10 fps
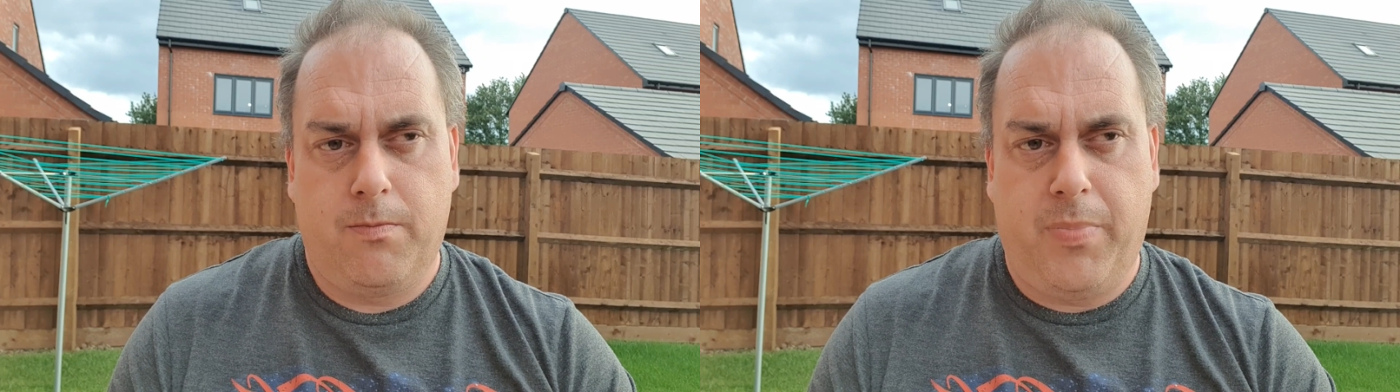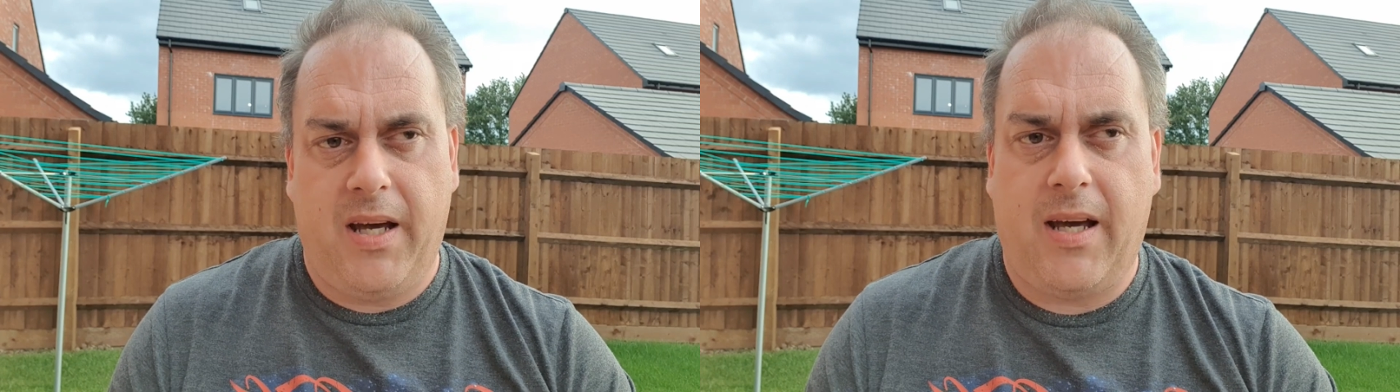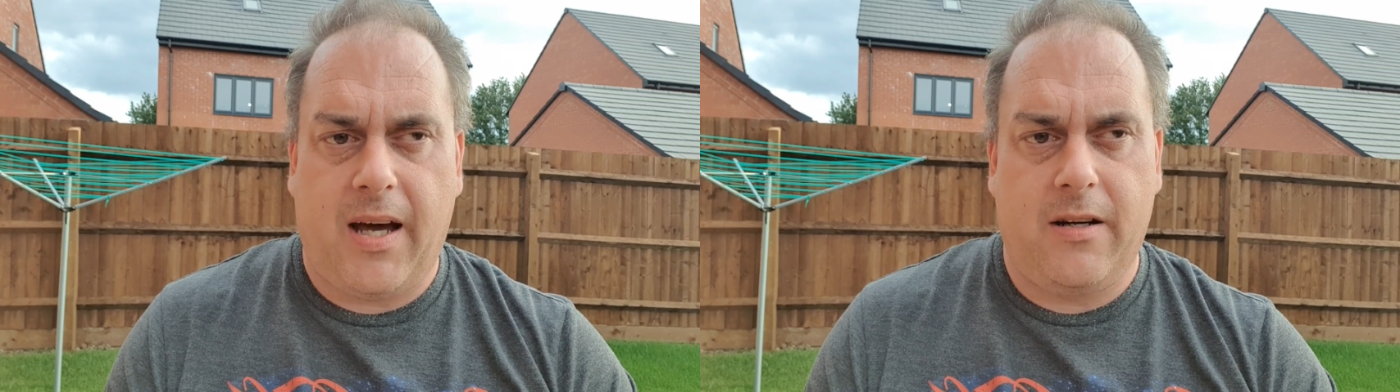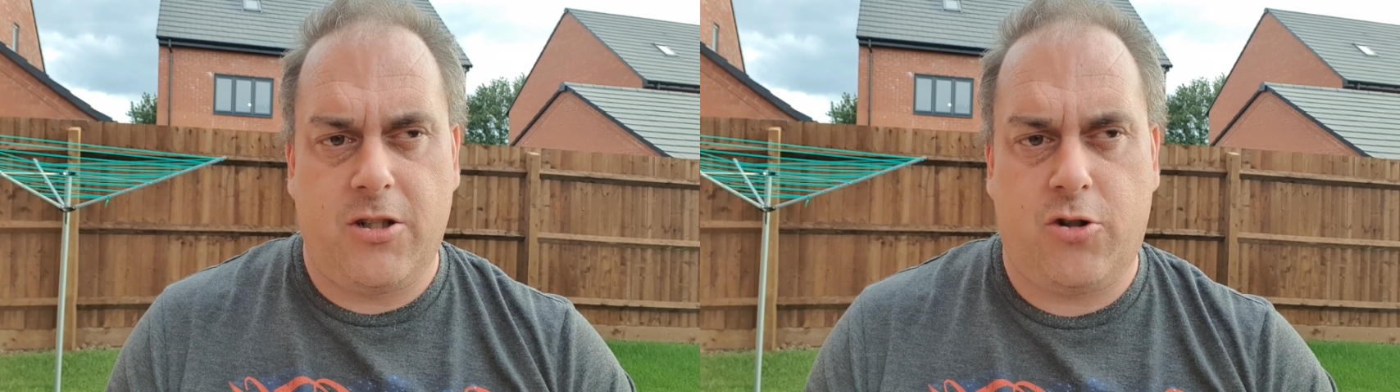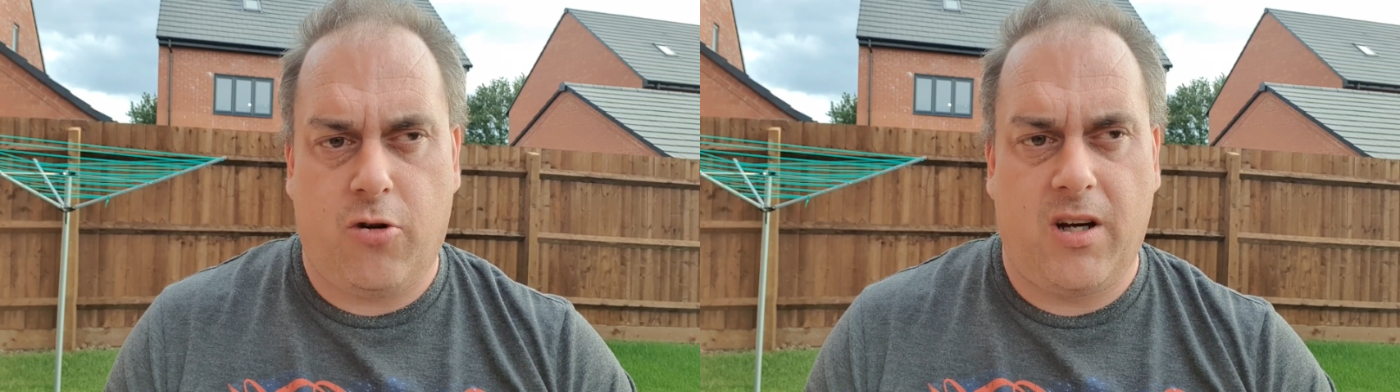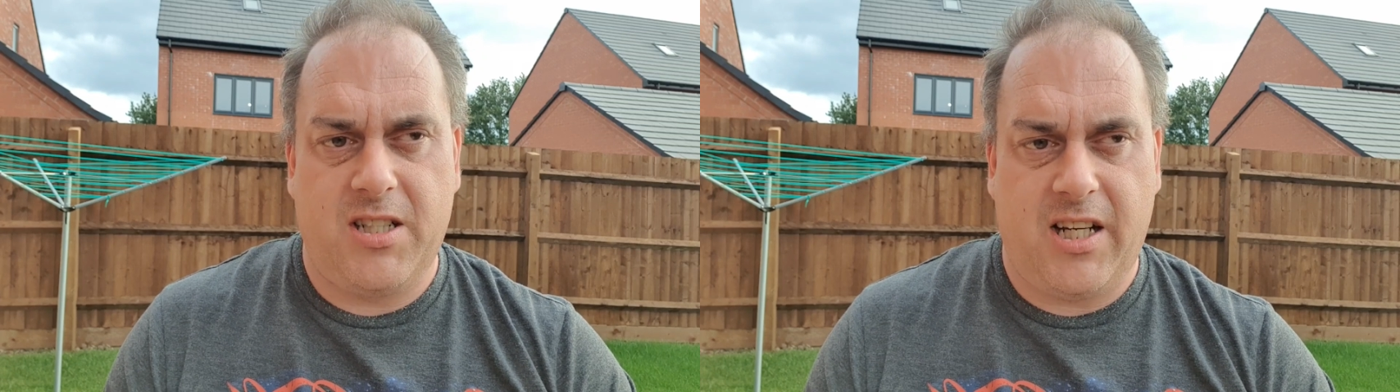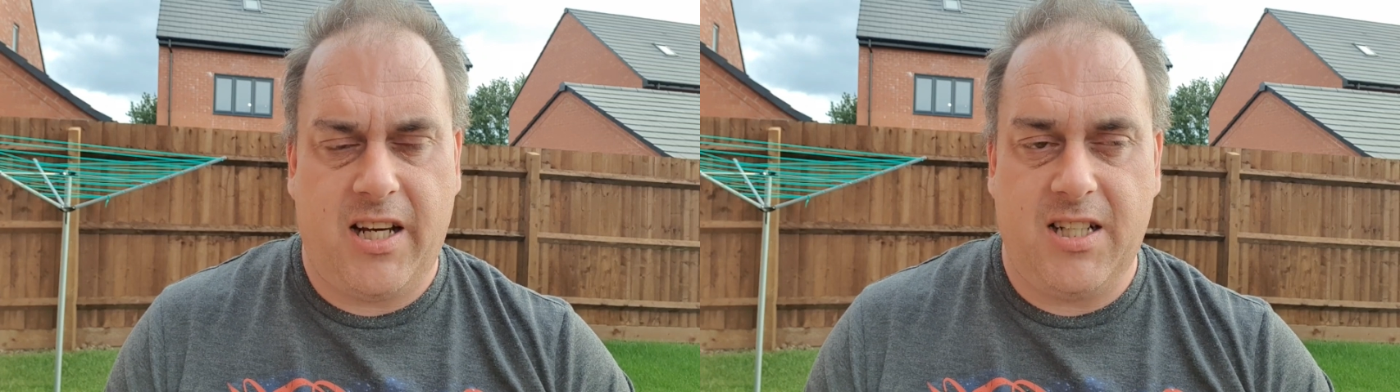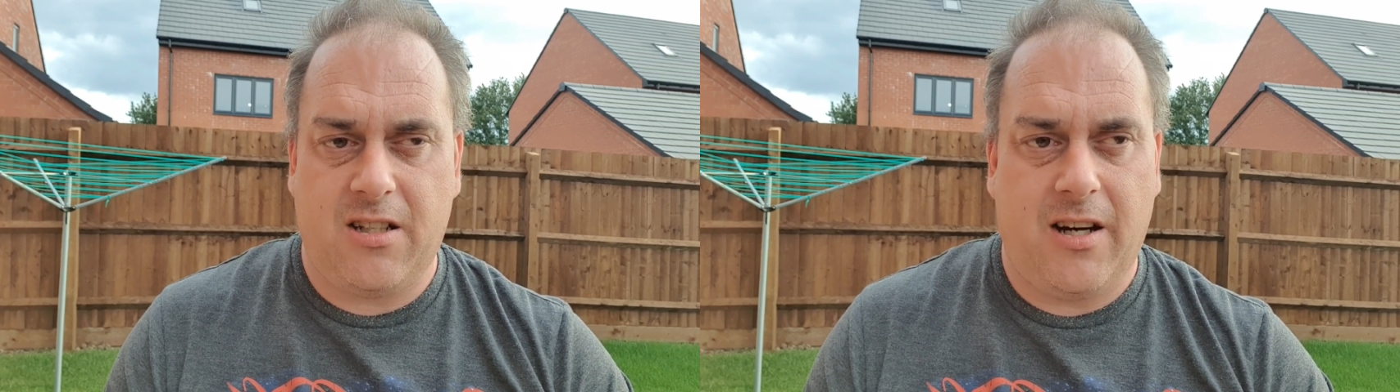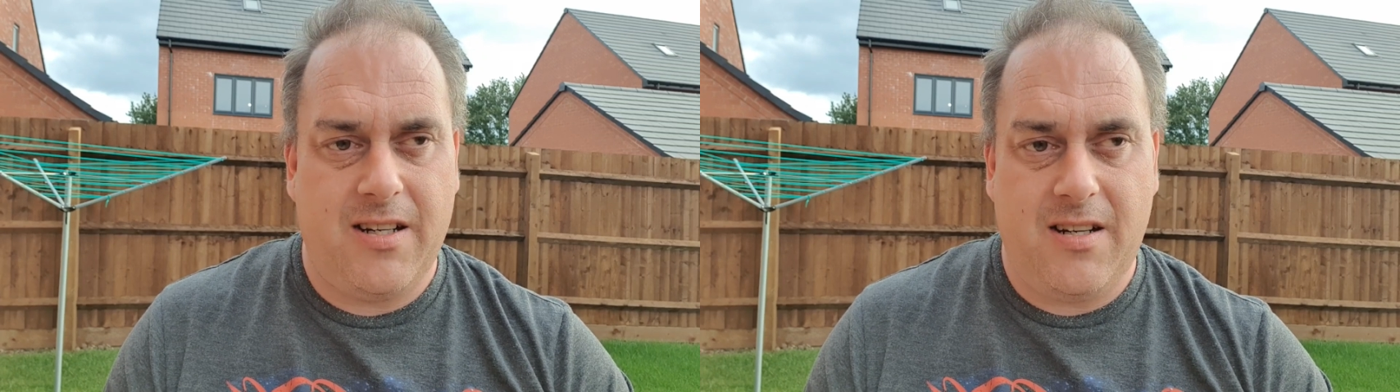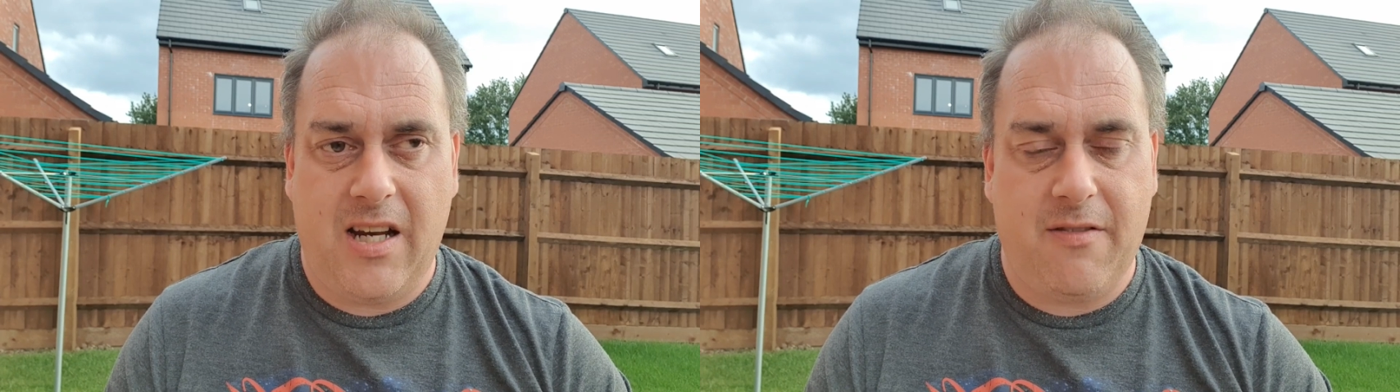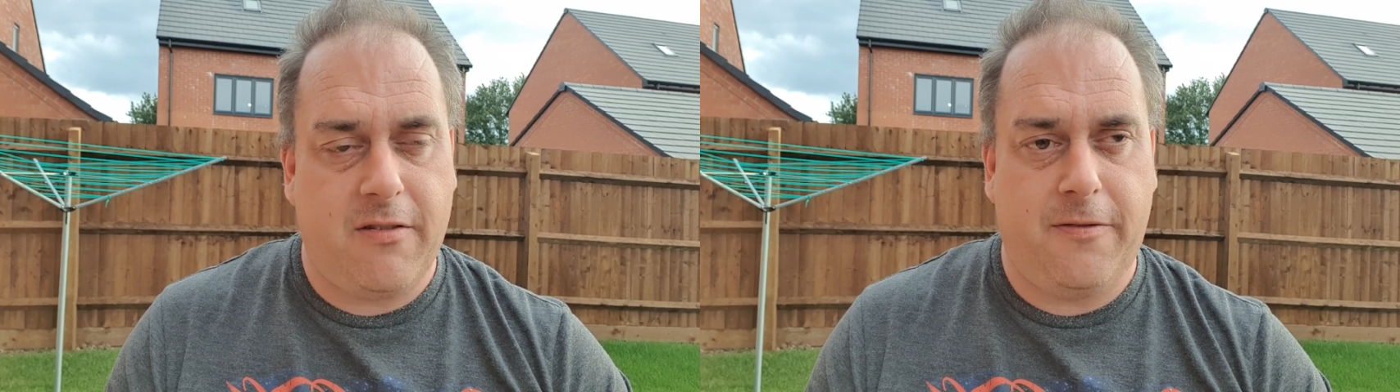big and as strong as it is. I never